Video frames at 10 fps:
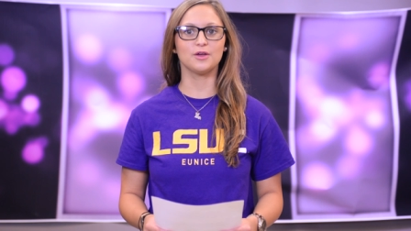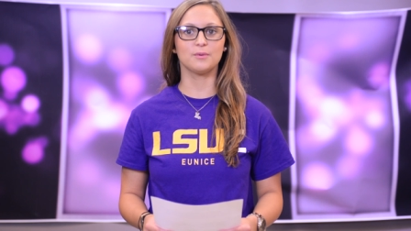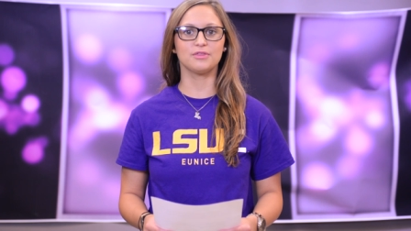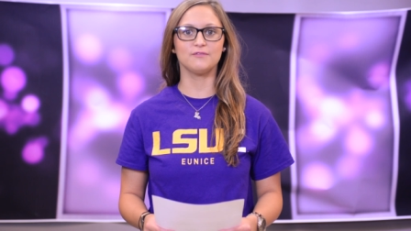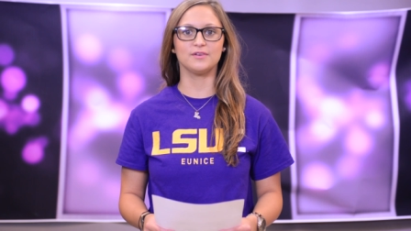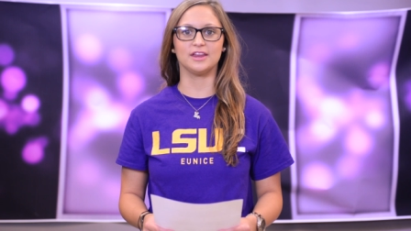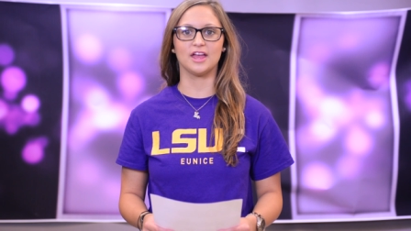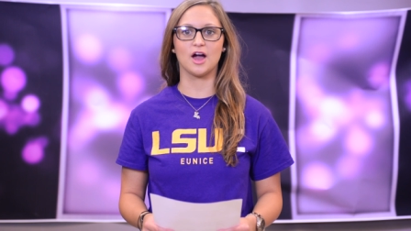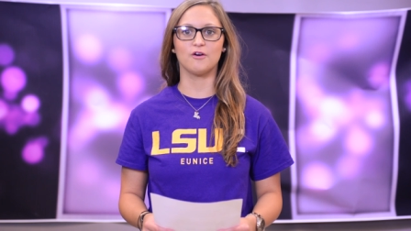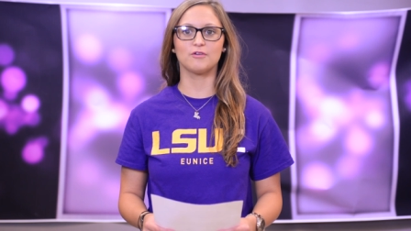you with a
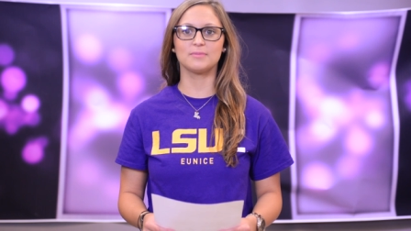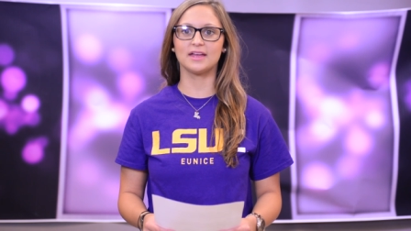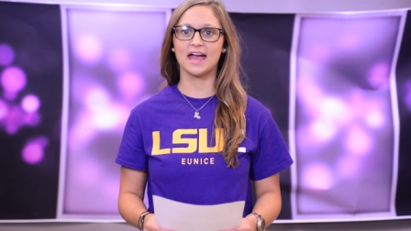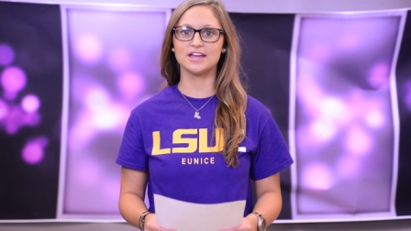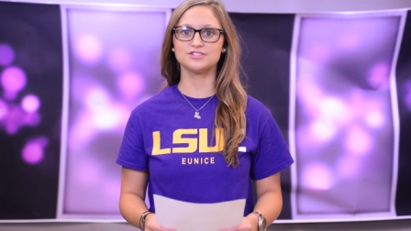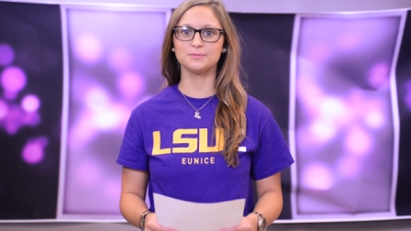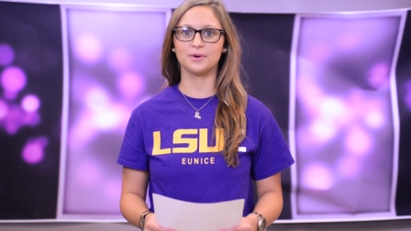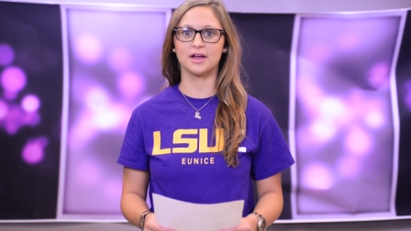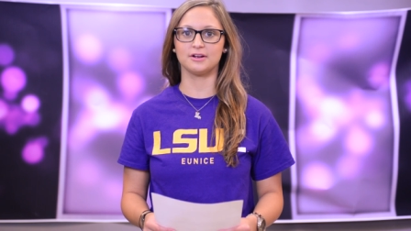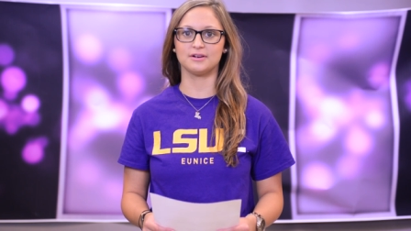video from the Cajun
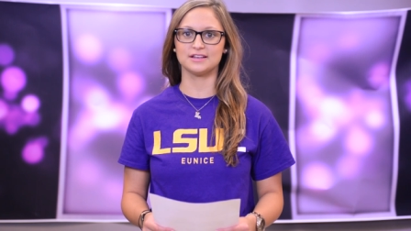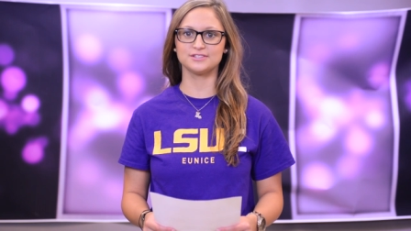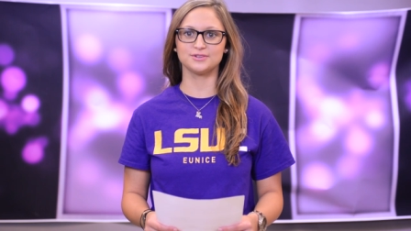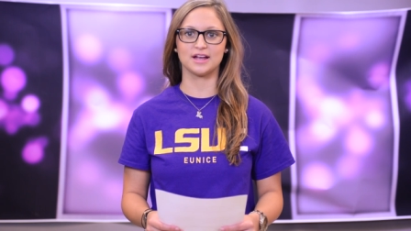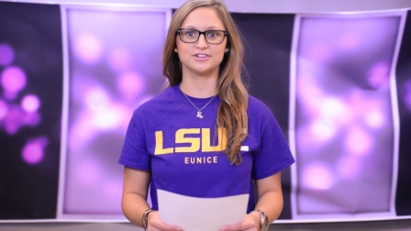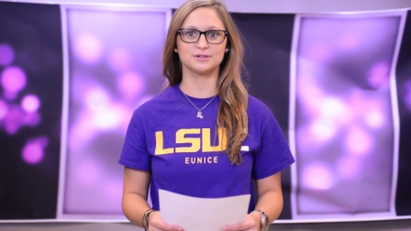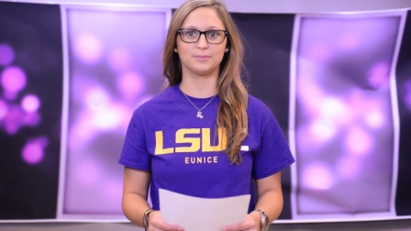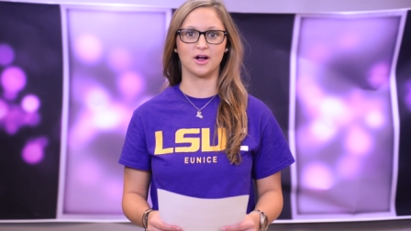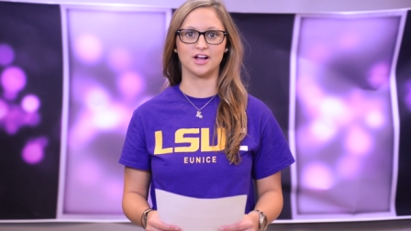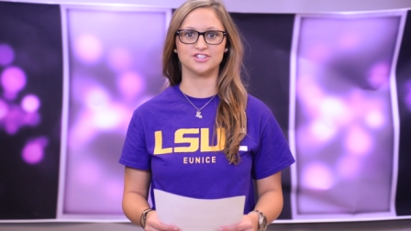Prairie
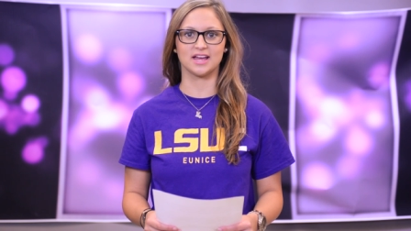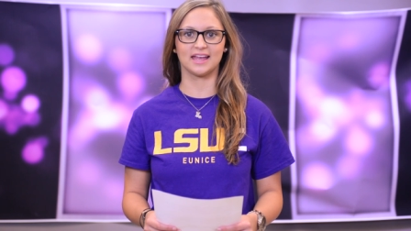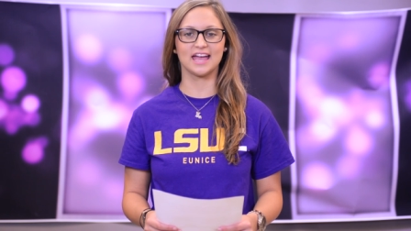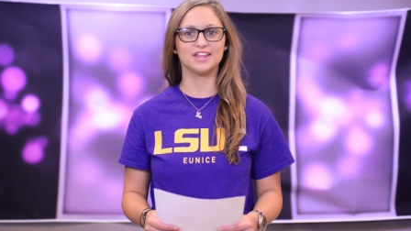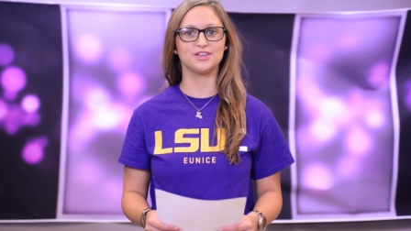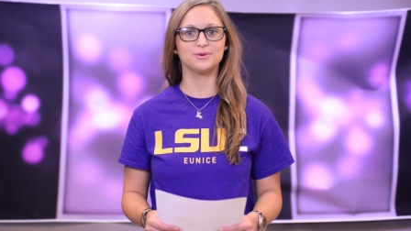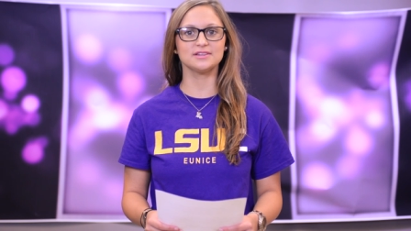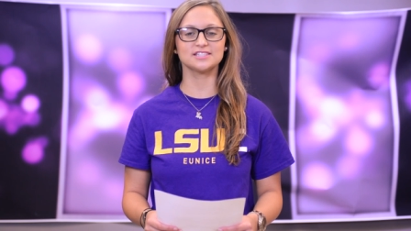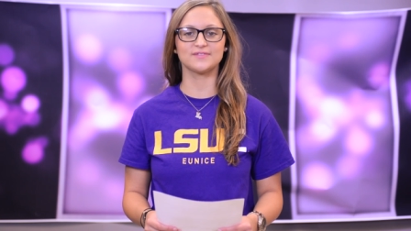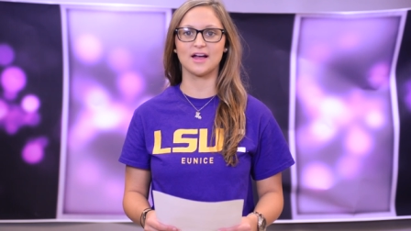Restoration Project and
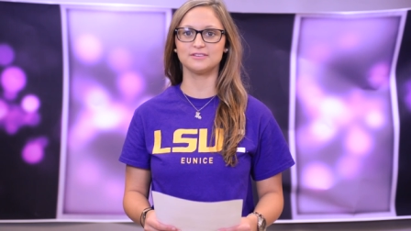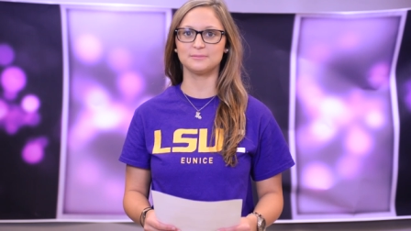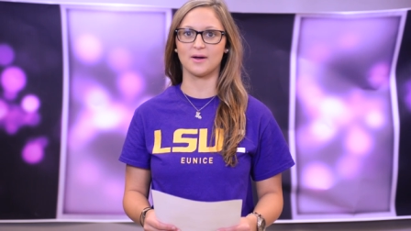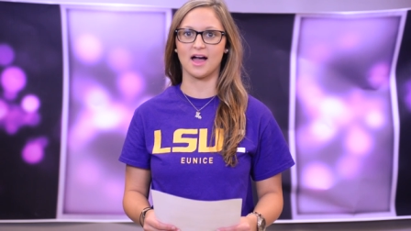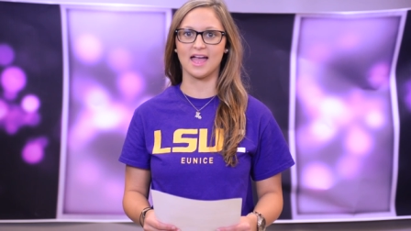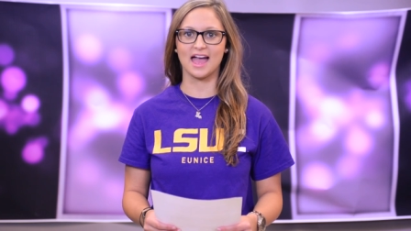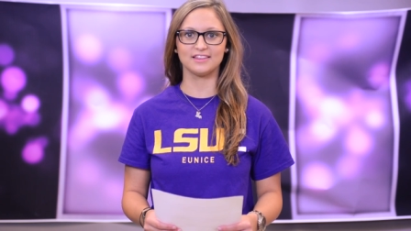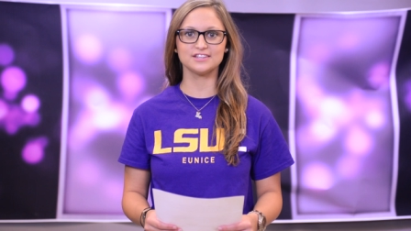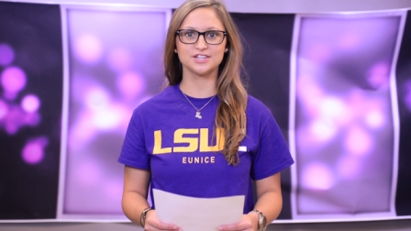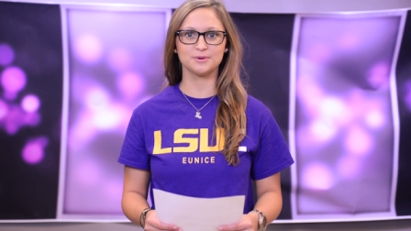Eunice founded by
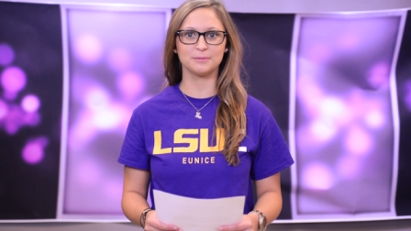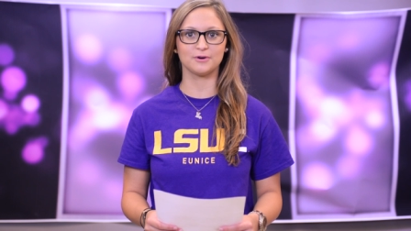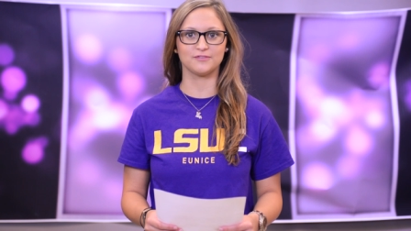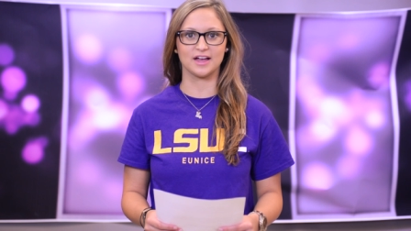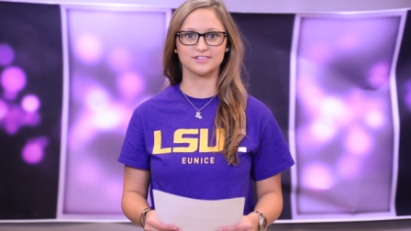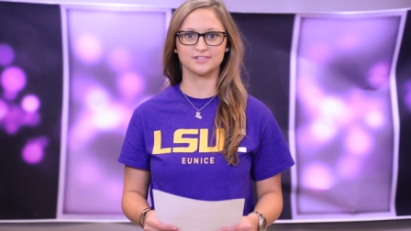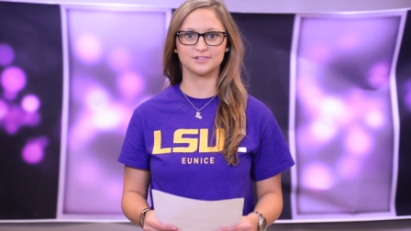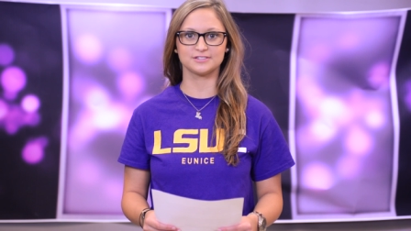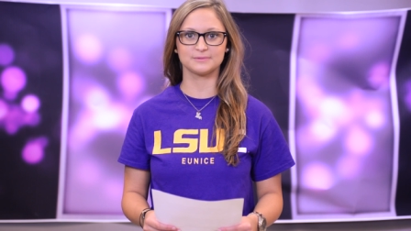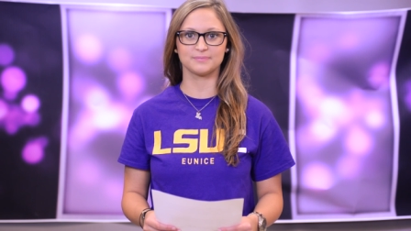LSUE
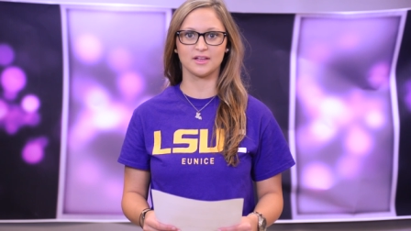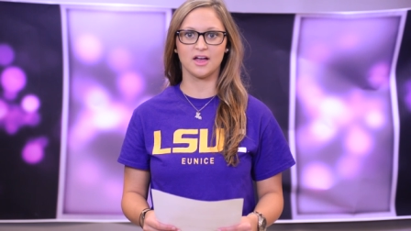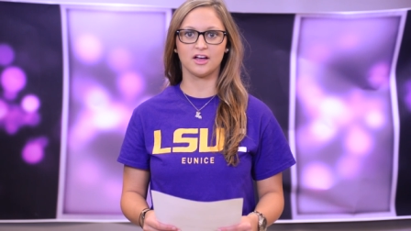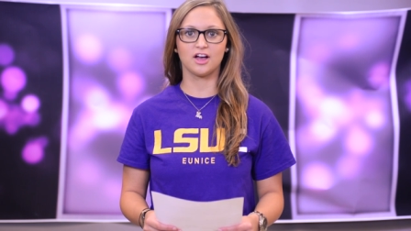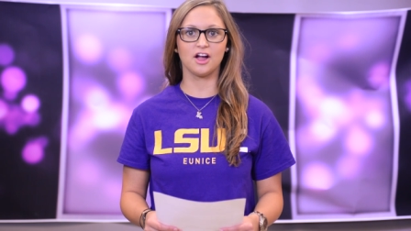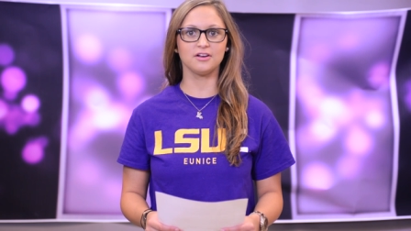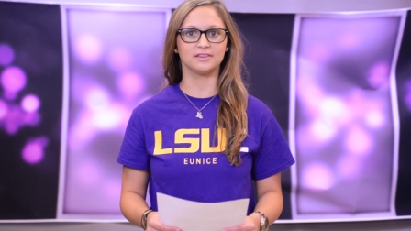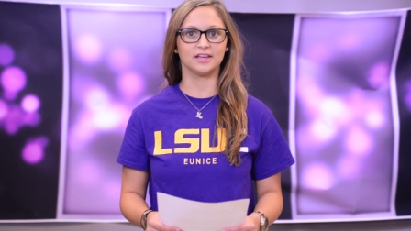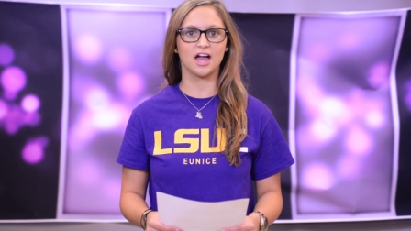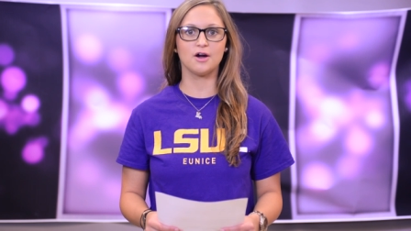professors.
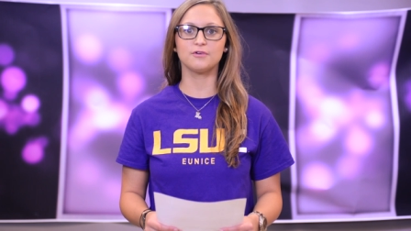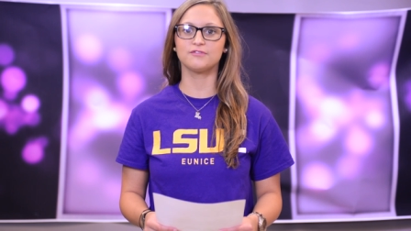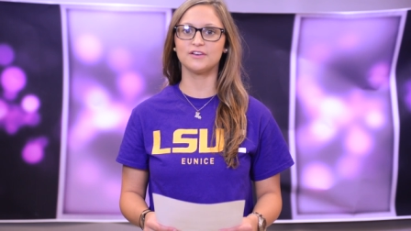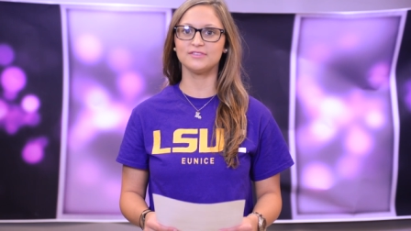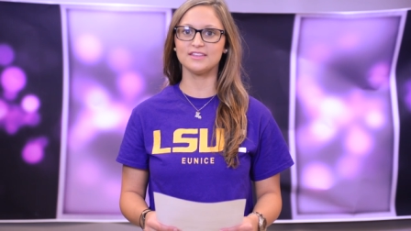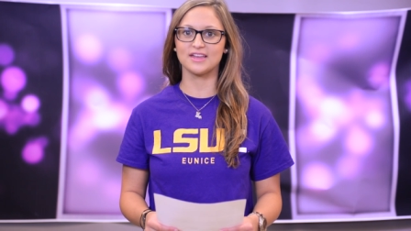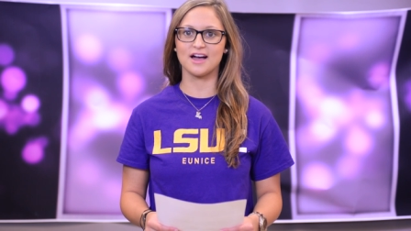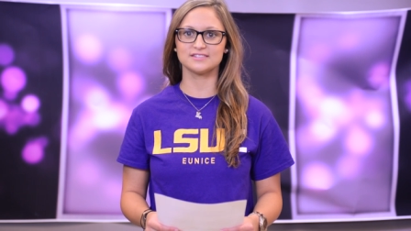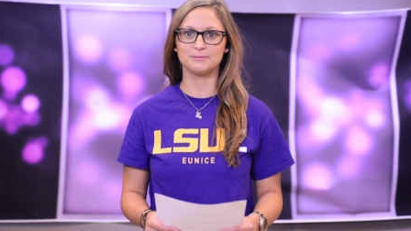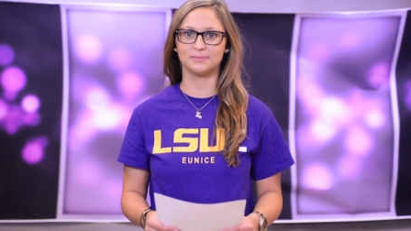Currently, over
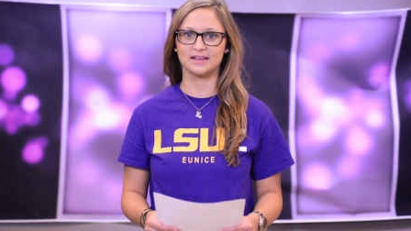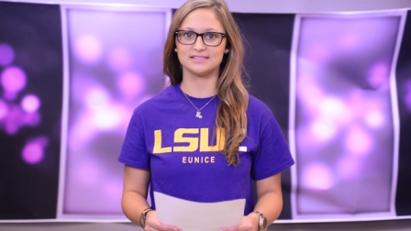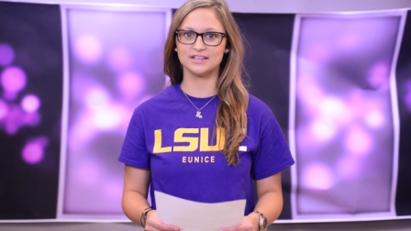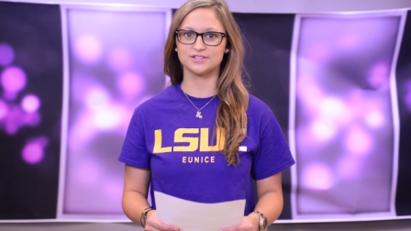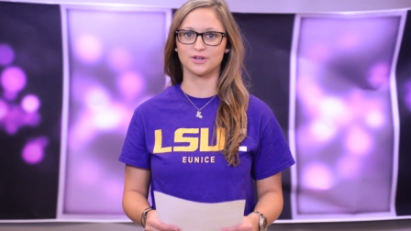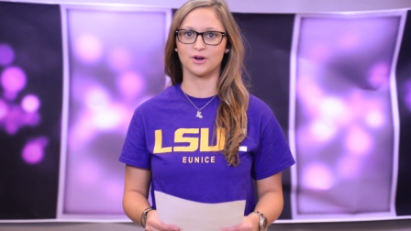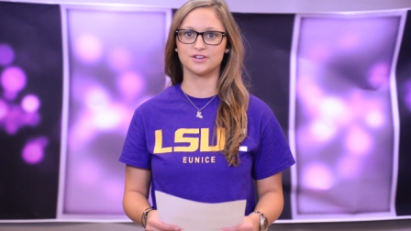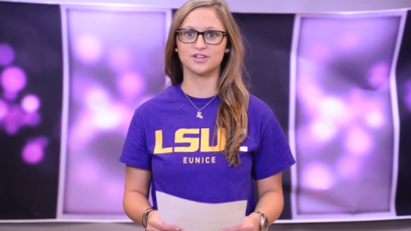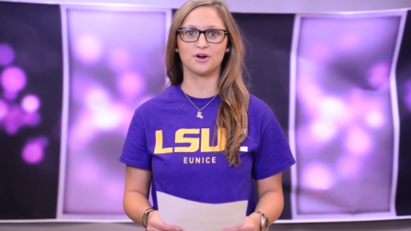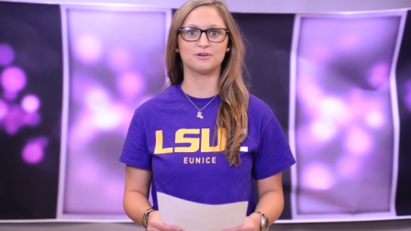50,000 blazing
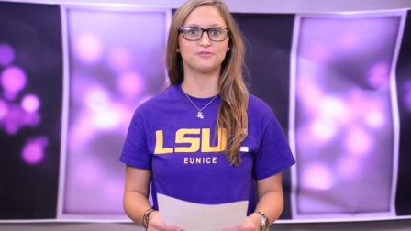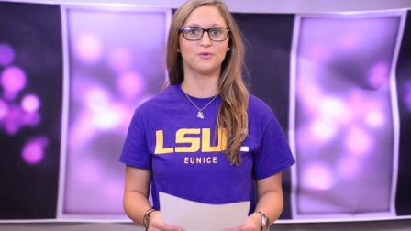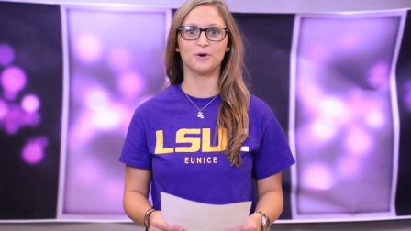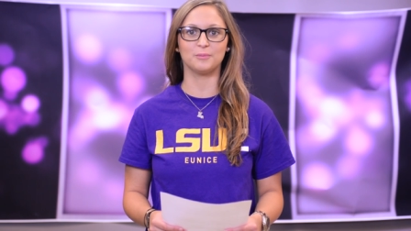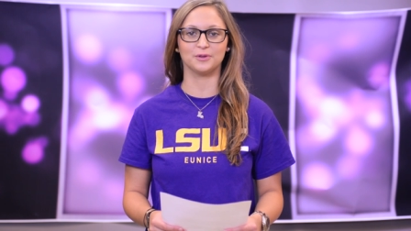stars are in full